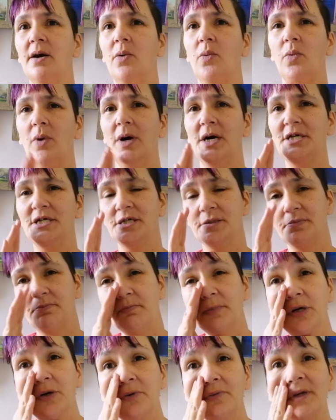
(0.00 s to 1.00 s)
watch
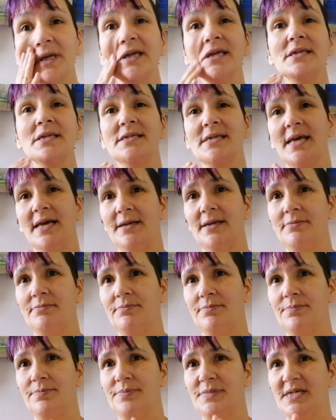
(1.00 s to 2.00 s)
movies
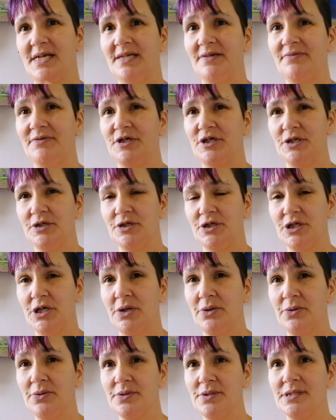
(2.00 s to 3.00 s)
and television
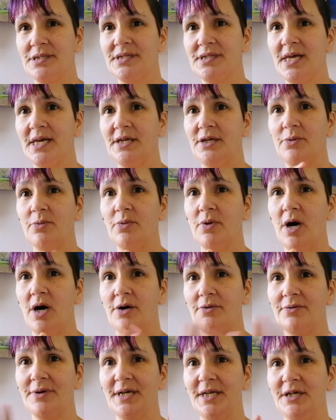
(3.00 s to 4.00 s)
shows that you
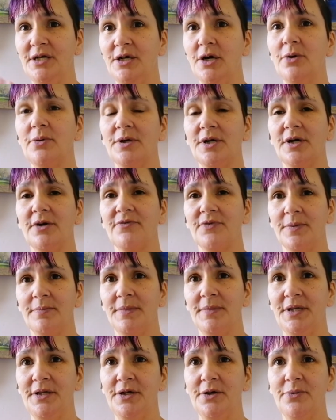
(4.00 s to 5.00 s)
already know and are
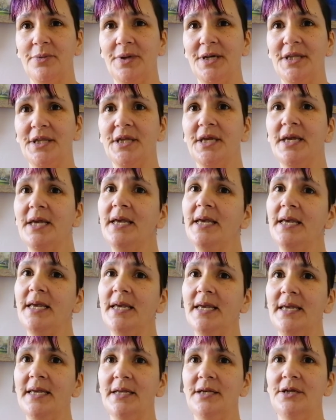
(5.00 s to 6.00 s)
familiar with
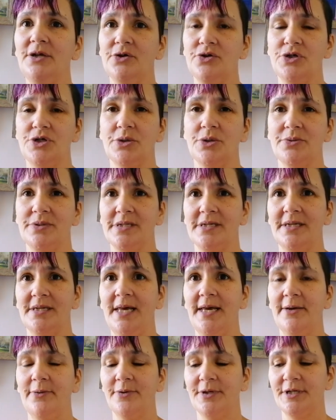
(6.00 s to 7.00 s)
in your chosen
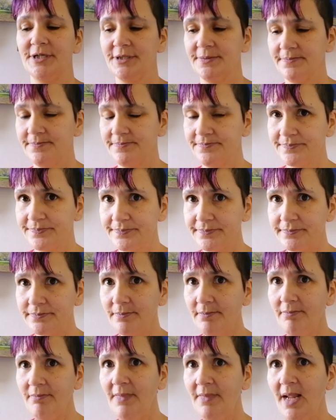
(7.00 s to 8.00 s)
language.
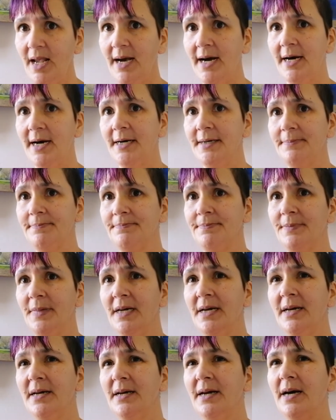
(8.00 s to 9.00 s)
A
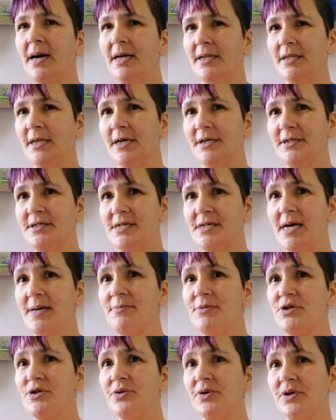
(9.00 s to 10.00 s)
lot of
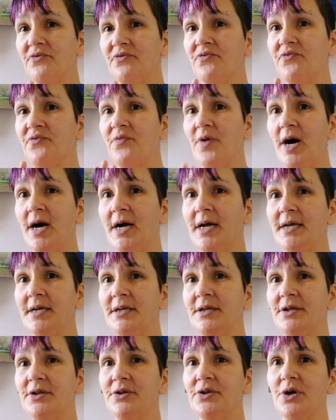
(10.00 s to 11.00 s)
times you
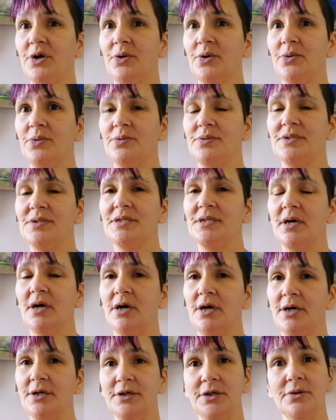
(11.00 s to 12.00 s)
find those
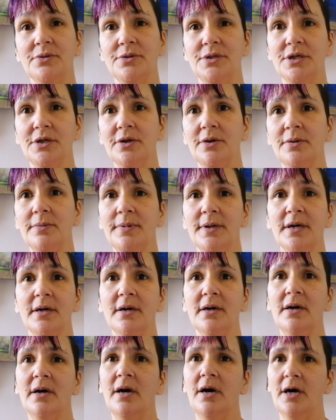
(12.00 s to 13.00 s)
on YouTube,
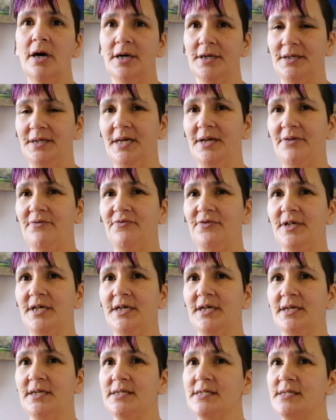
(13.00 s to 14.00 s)
on
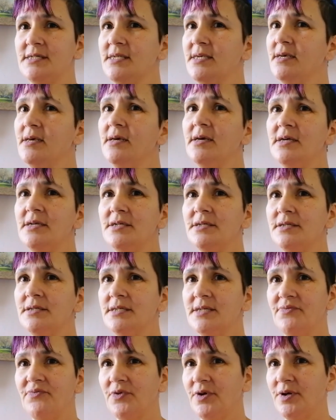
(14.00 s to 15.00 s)
Netflix,
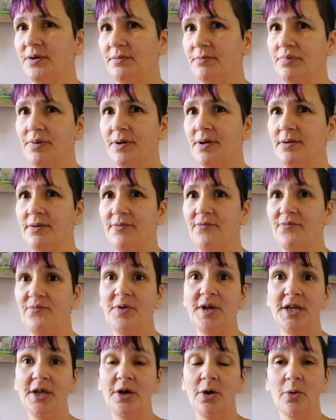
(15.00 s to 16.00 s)
different
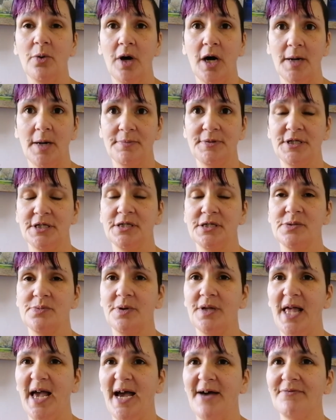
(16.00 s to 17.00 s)
video options
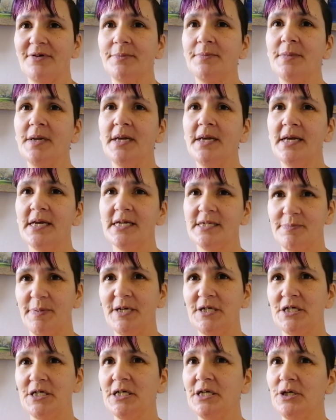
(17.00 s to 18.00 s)
will have them,
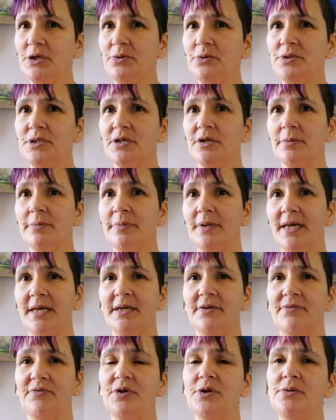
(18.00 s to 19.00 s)
especially YouTube.
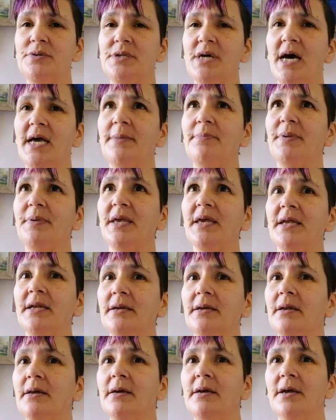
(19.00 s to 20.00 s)
Like if you type
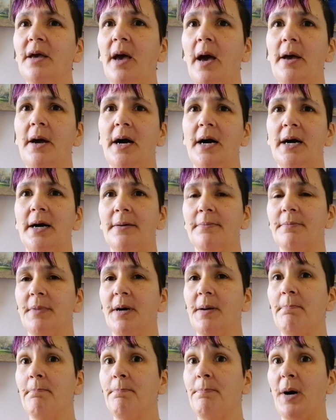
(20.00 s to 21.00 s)
in
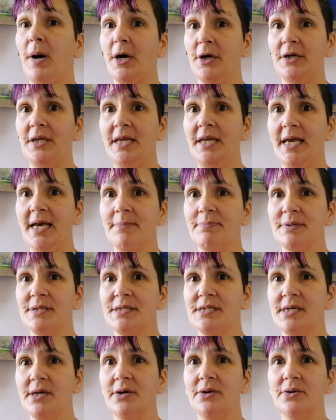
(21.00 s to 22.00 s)
Barney
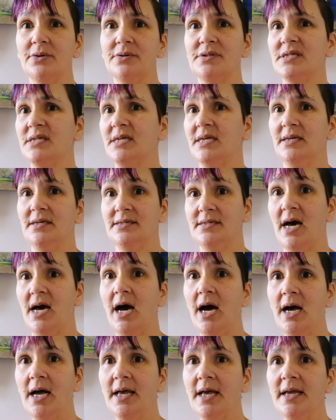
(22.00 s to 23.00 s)
episodes in
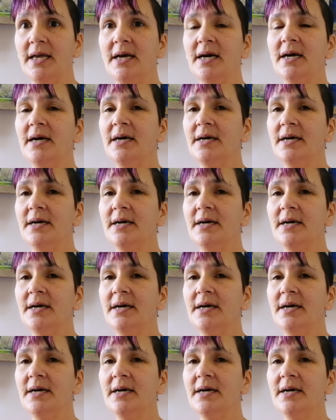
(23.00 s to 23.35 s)
Thai,